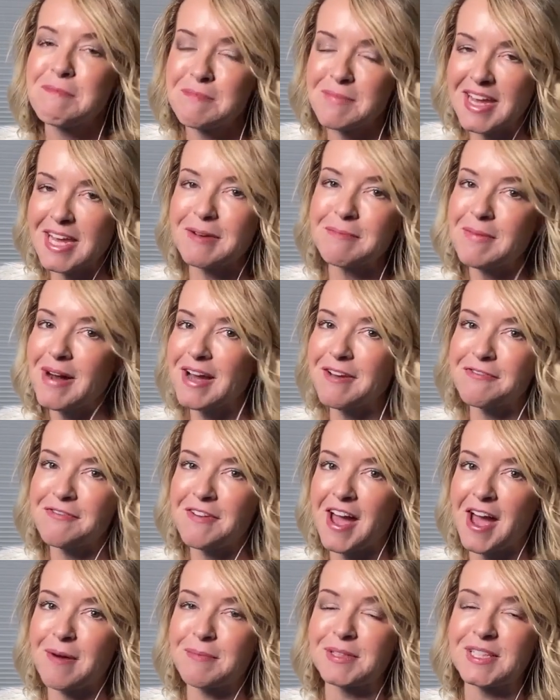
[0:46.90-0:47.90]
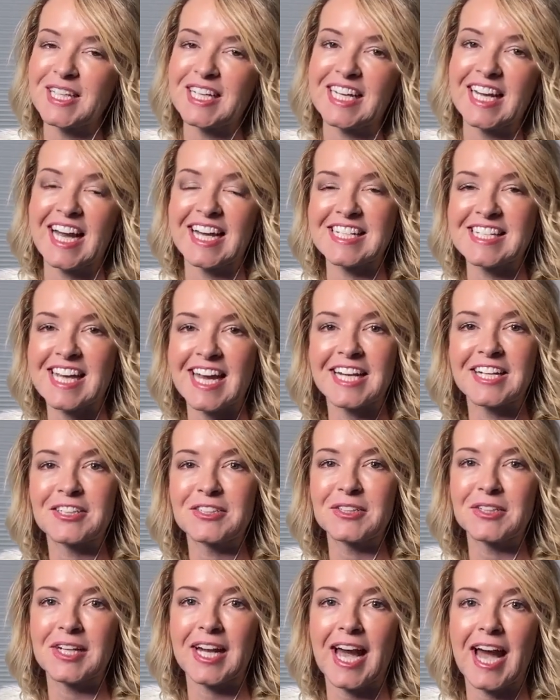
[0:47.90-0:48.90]
Meet my family and take
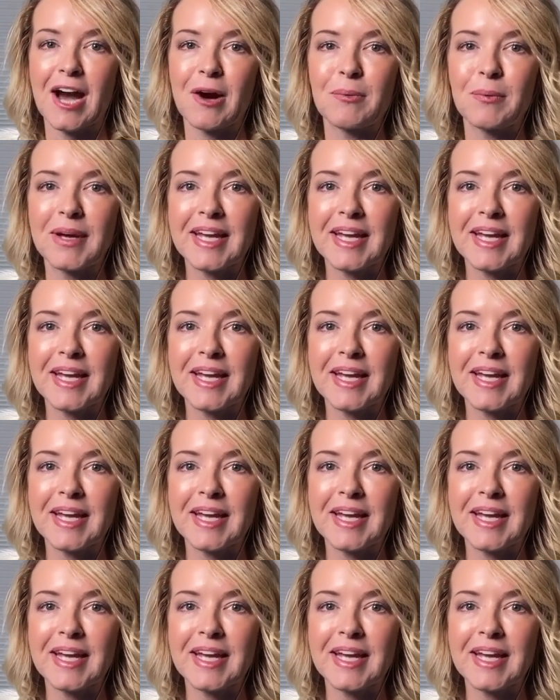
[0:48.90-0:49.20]
a look at how